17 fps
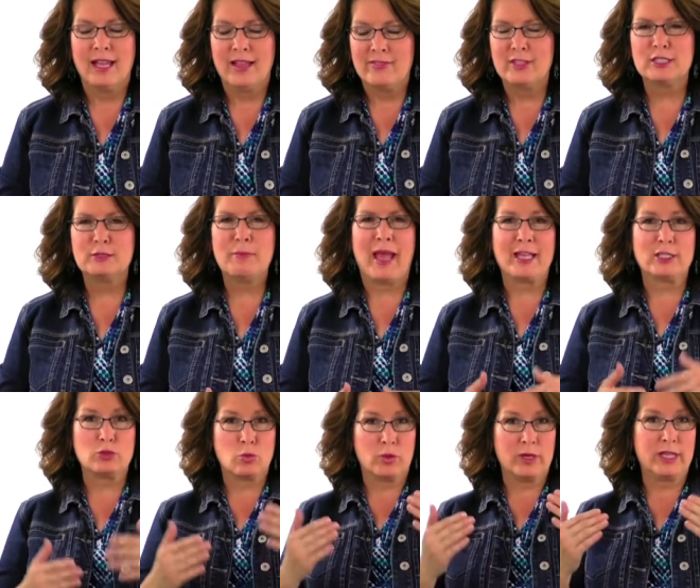This
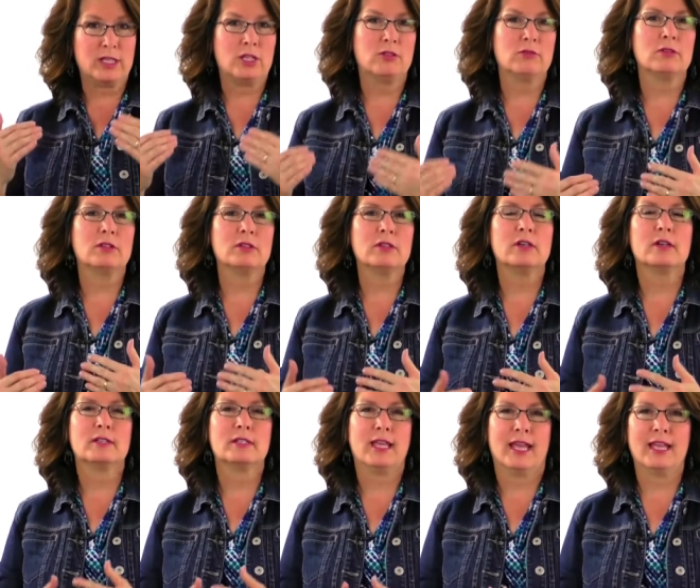past week you
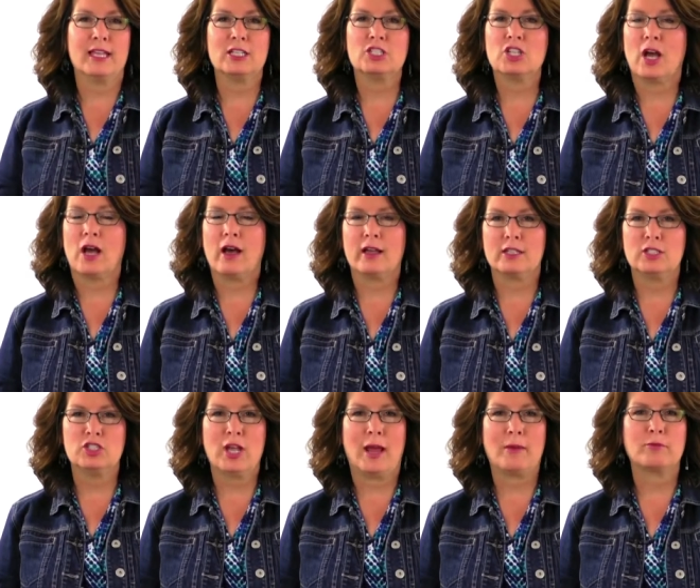looked at
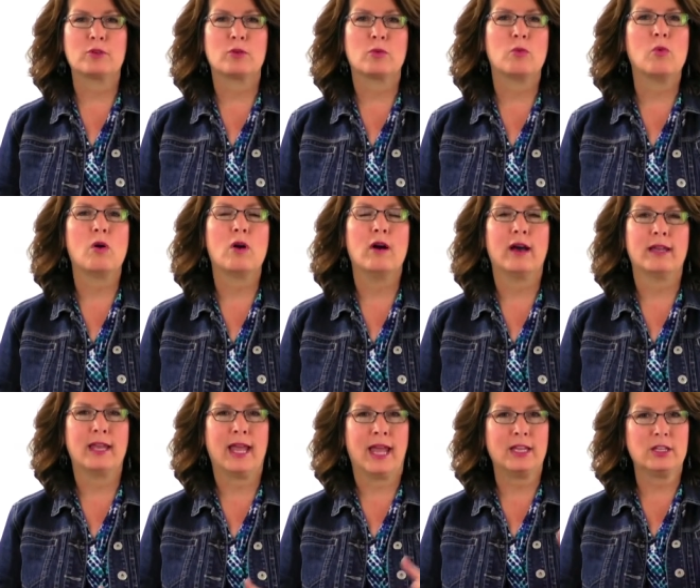John chapter
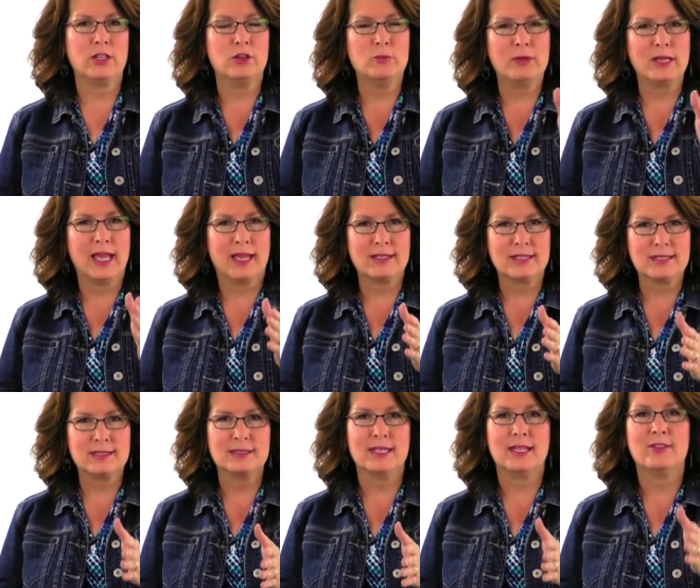1 and you began to
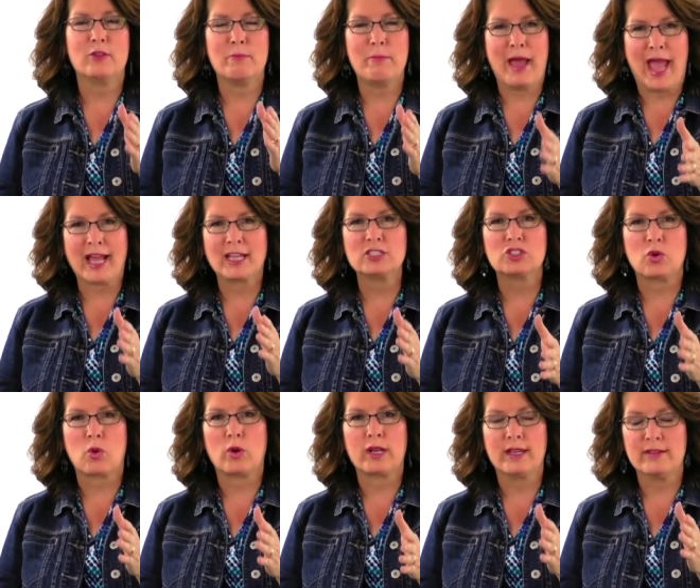see the
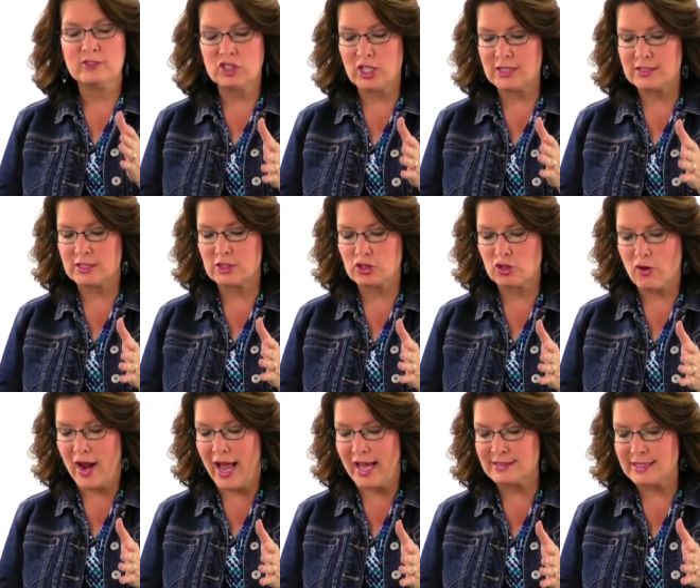backstory of Jesus
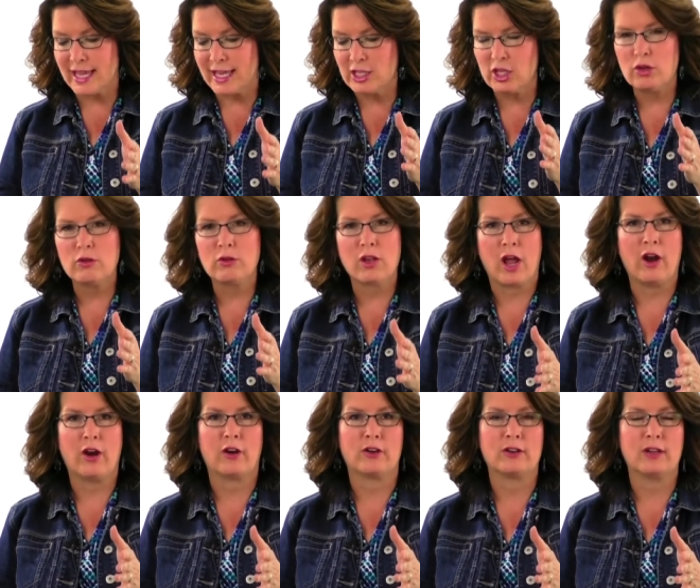Christ, and you
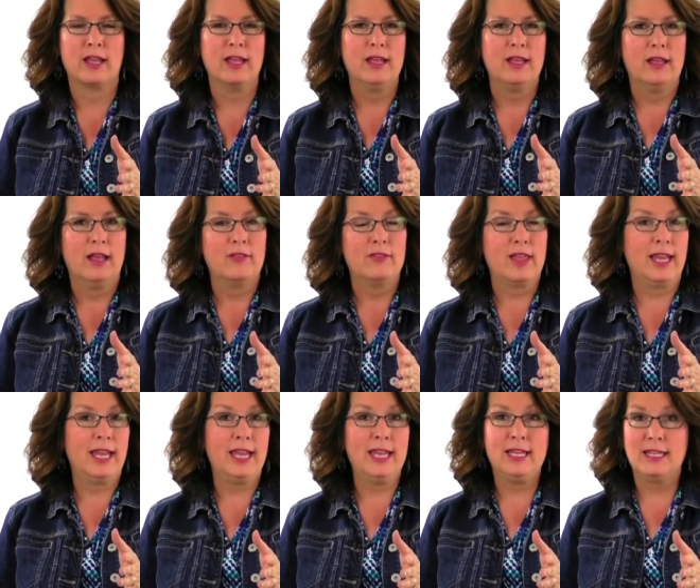learned
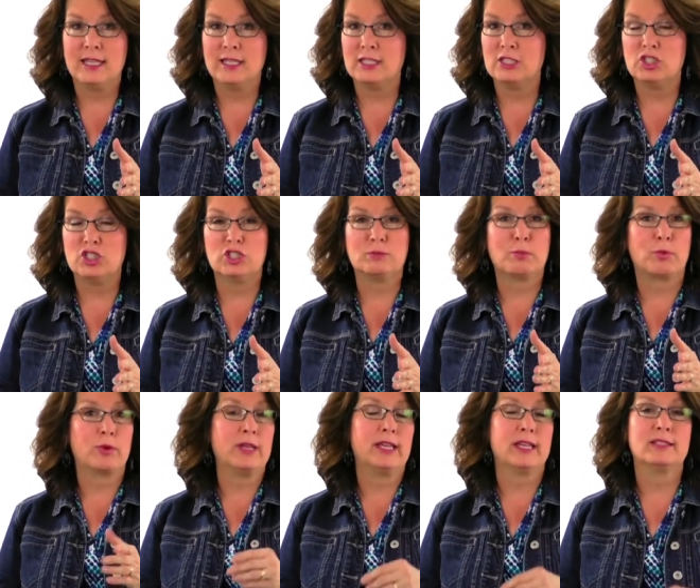that He didn't just
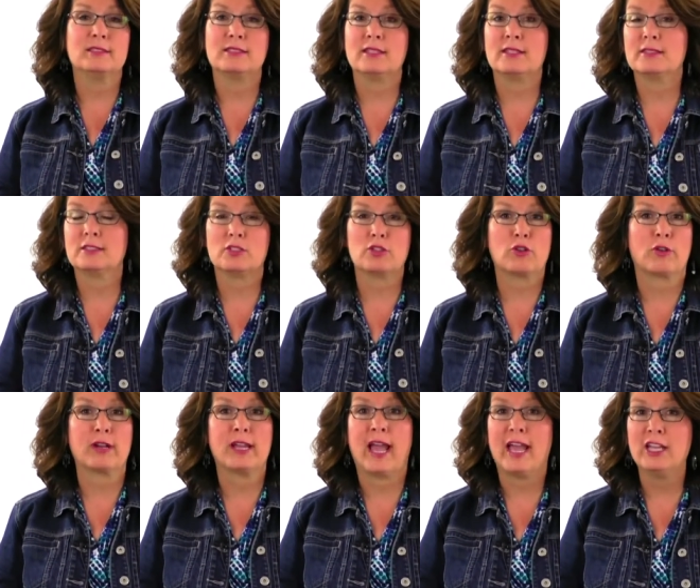pre-exist
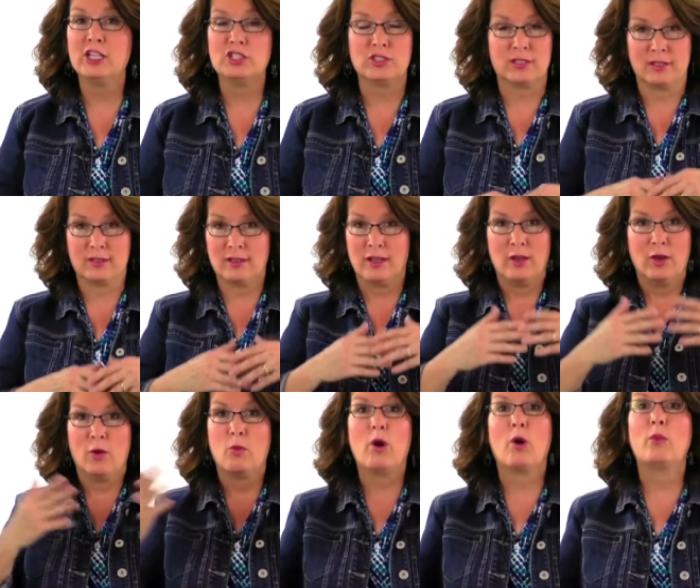creation,
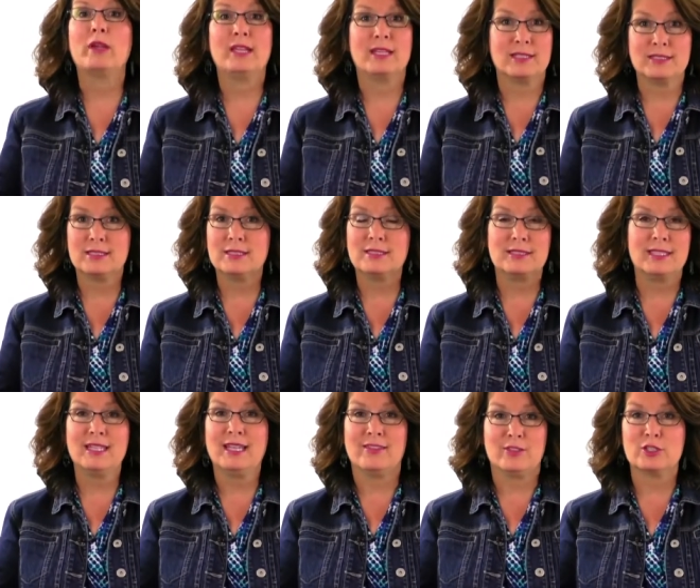what we can
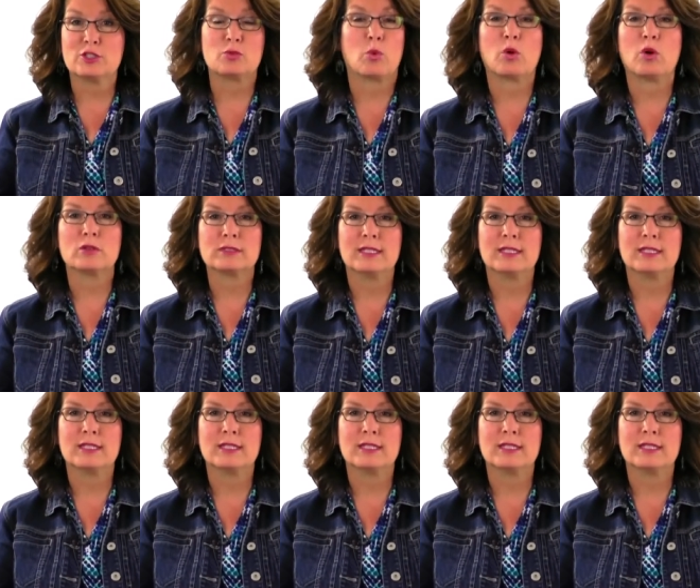see in this world